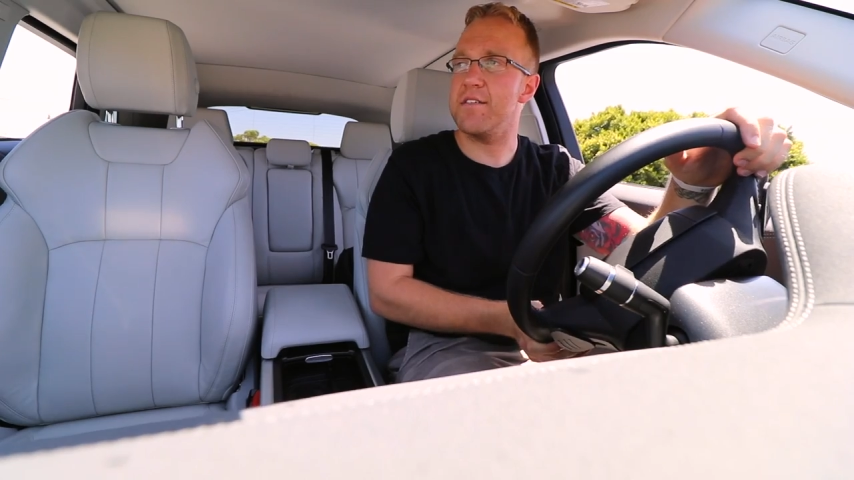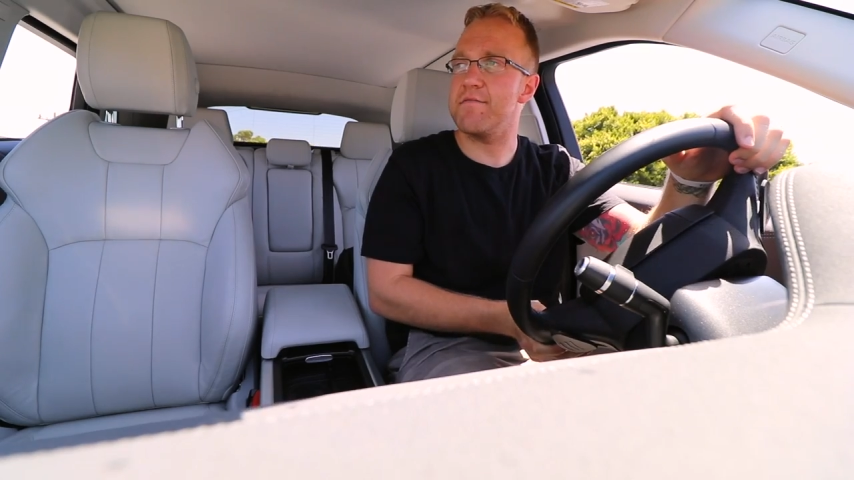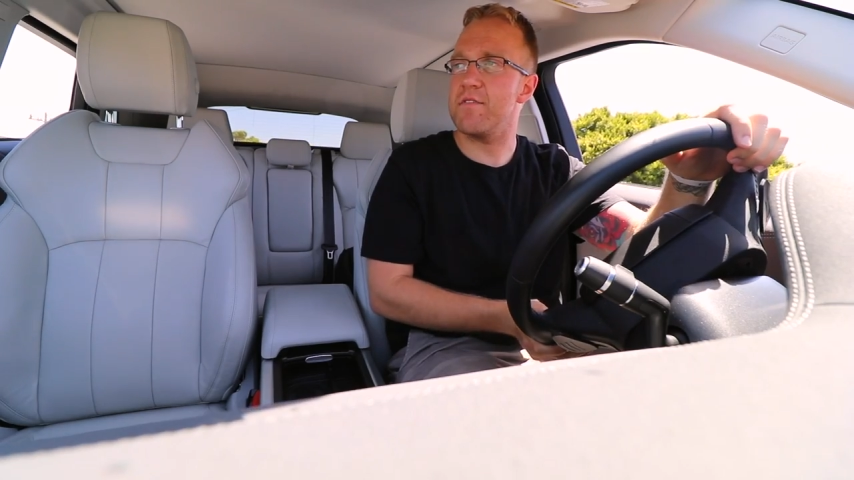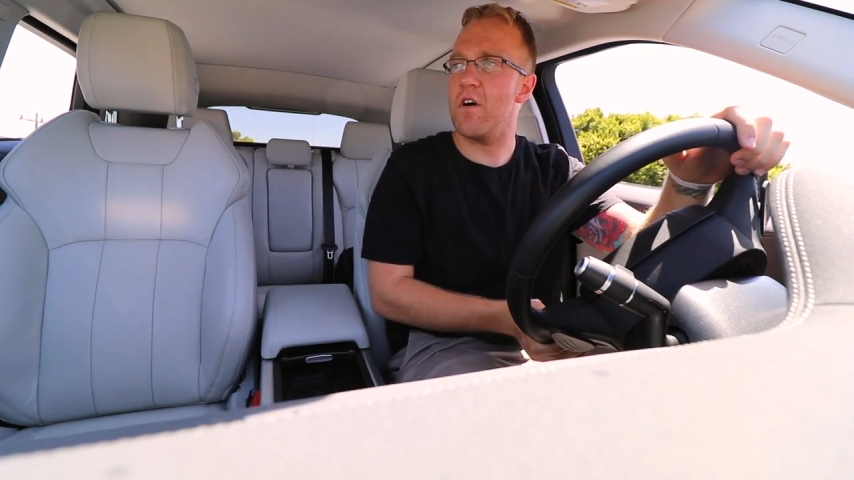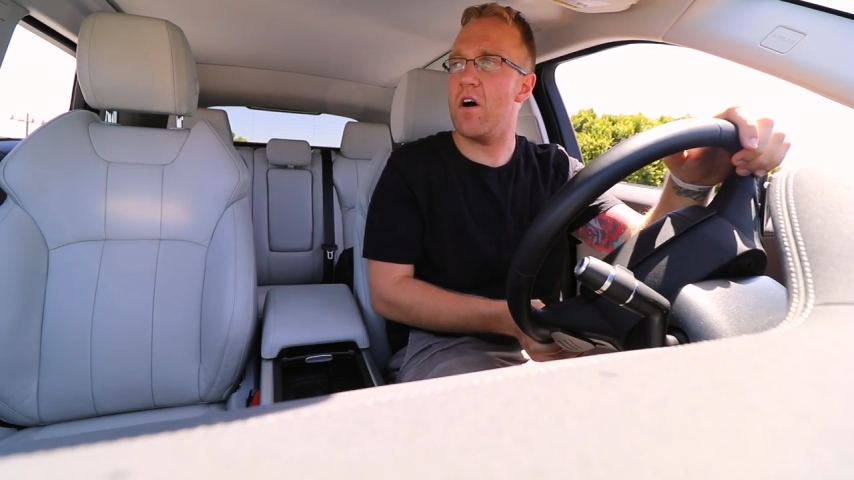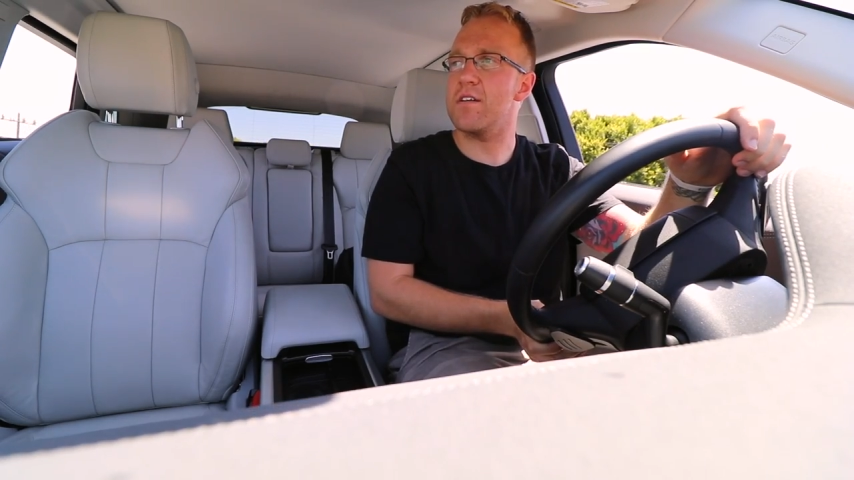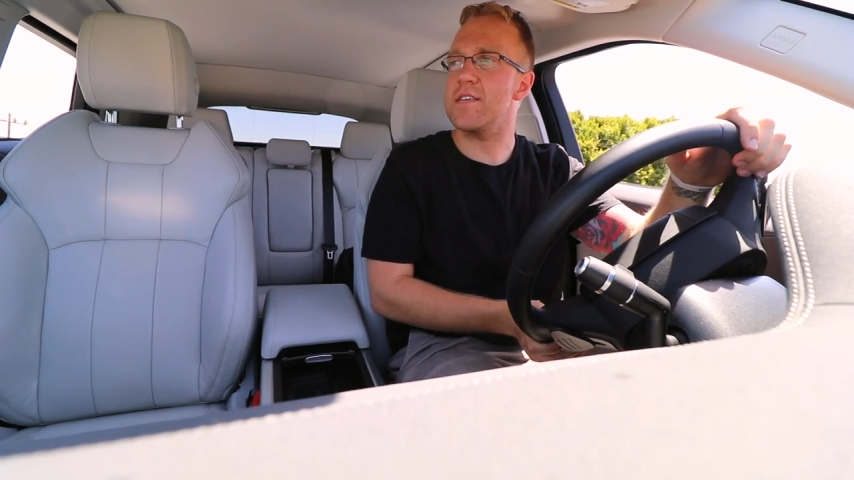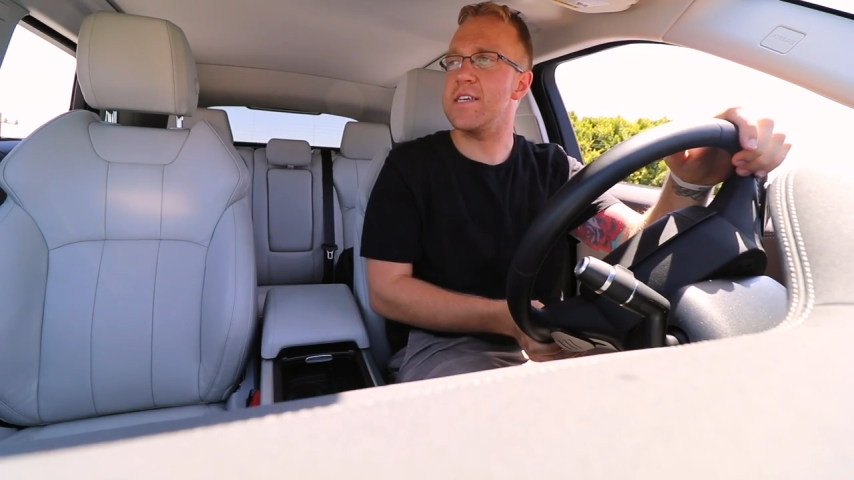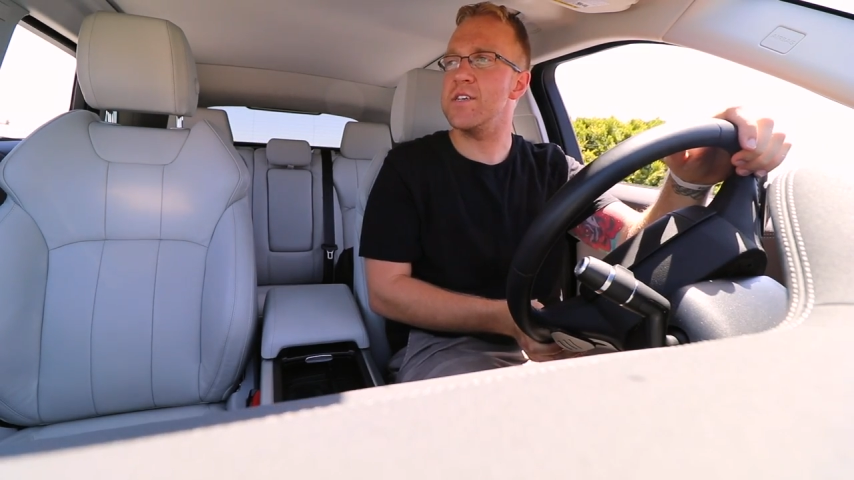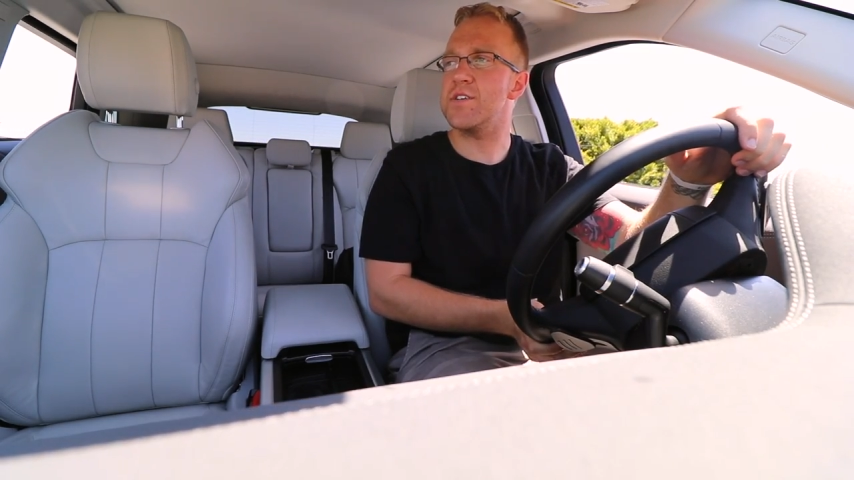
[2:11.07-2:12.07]
of long
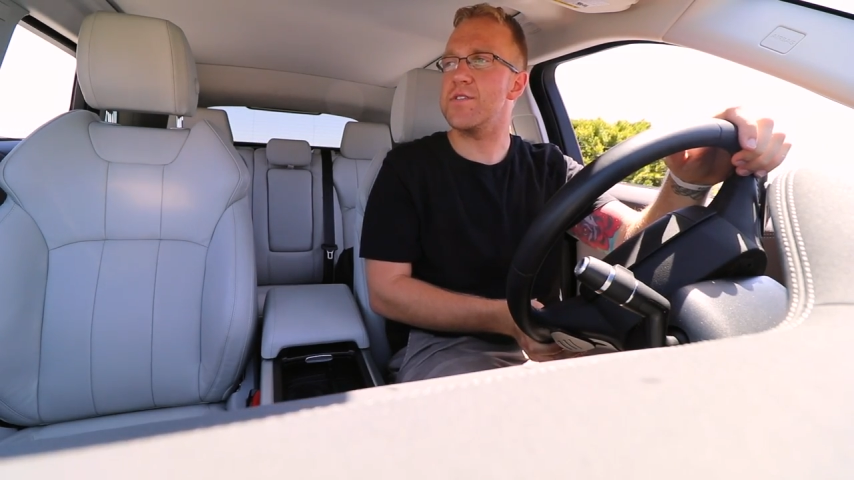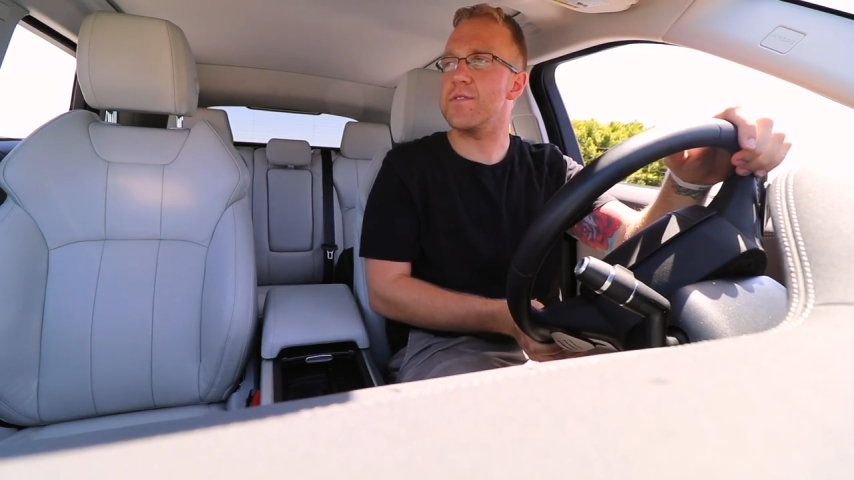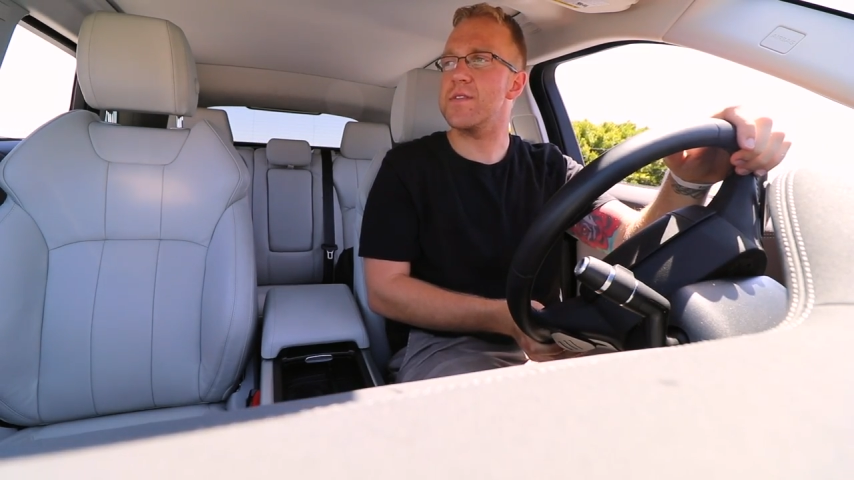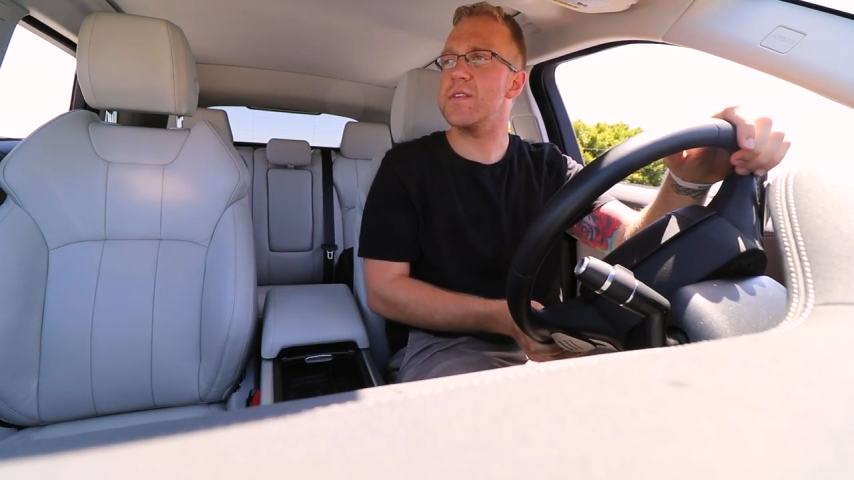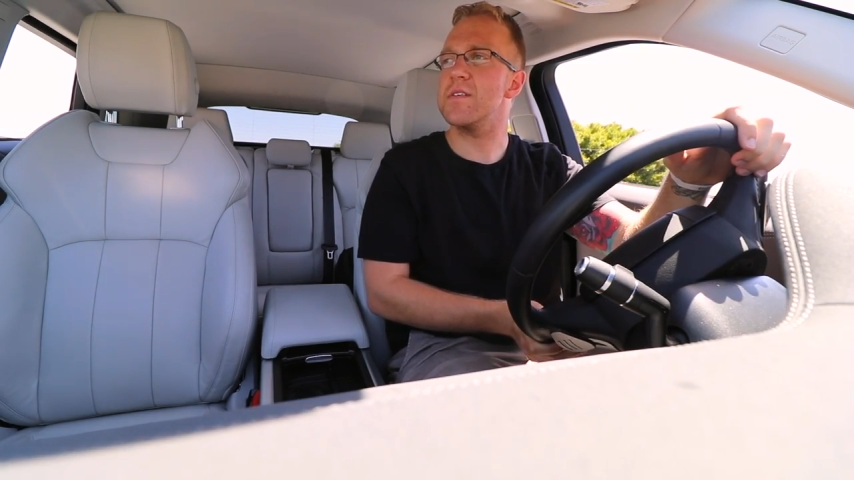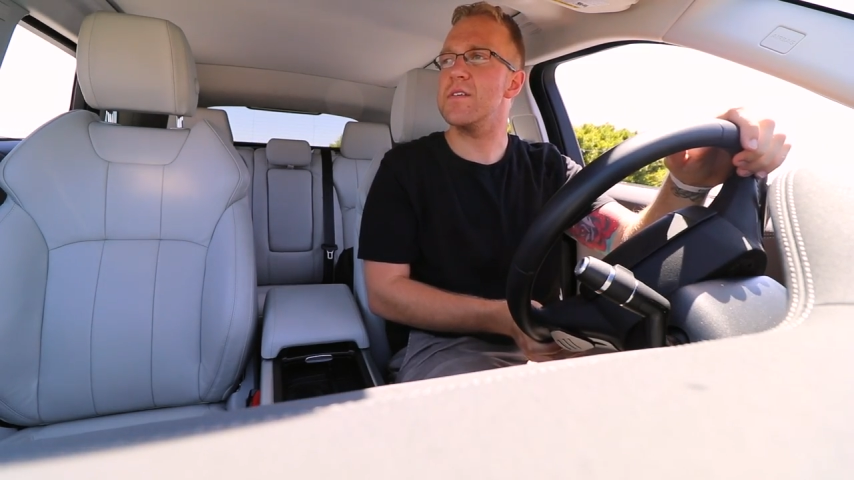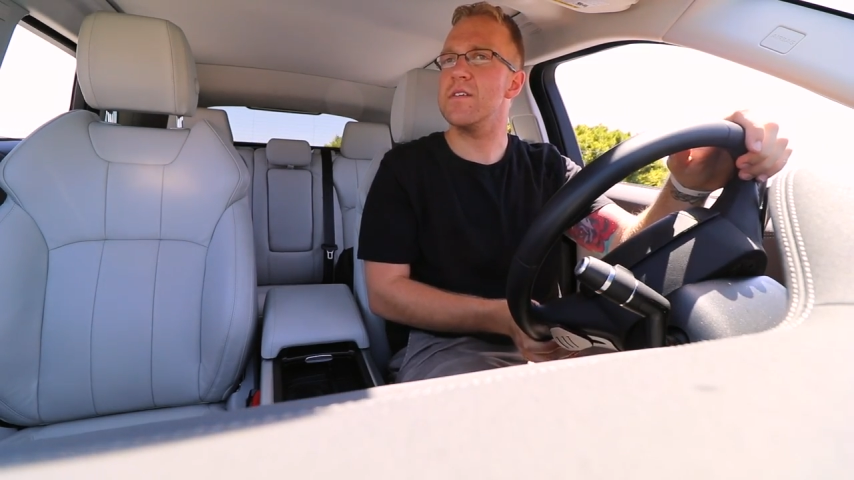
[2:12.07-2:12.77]
t-shirts,